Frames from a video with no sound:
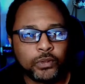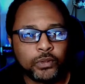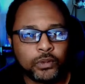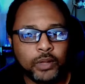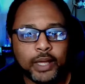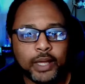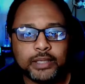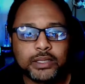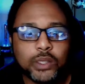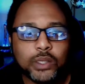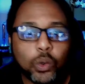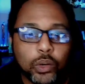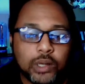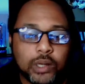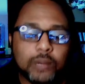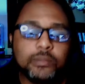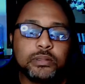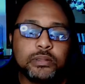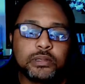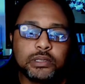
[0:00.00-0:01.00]
Like Sony
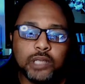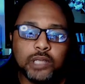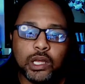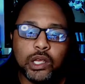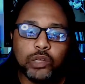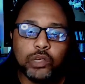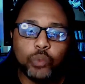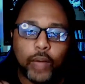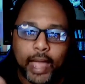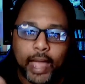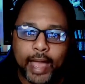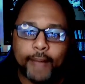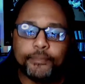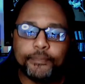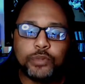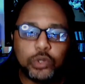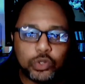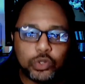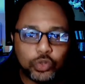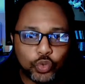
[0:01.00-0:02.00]
themselves would have
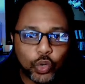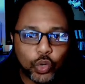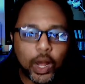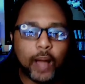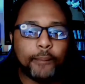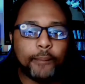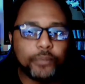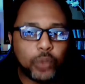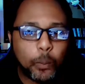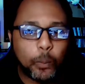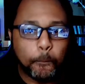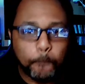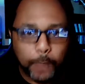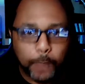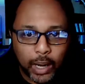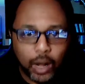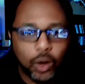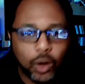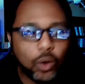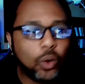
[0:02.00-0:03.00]
to drop the
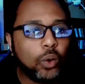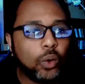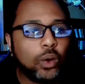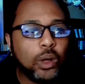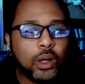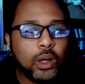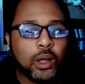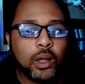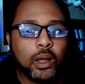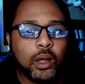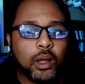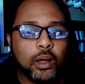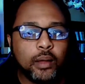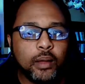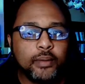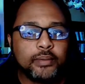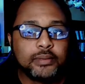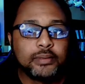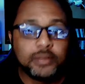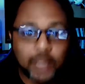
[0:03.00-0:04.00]
ball
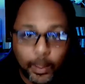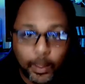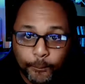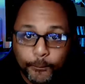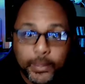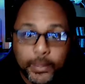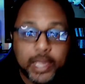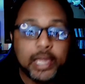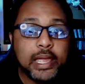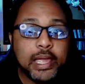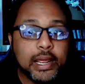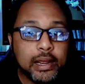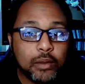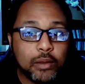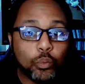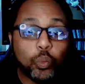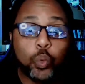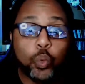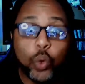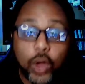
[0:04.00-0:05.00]
to,
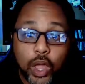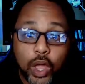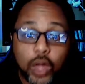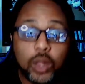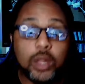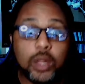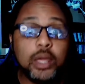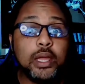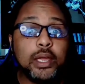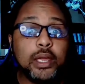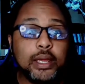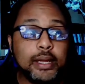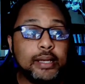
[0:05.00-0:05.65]
really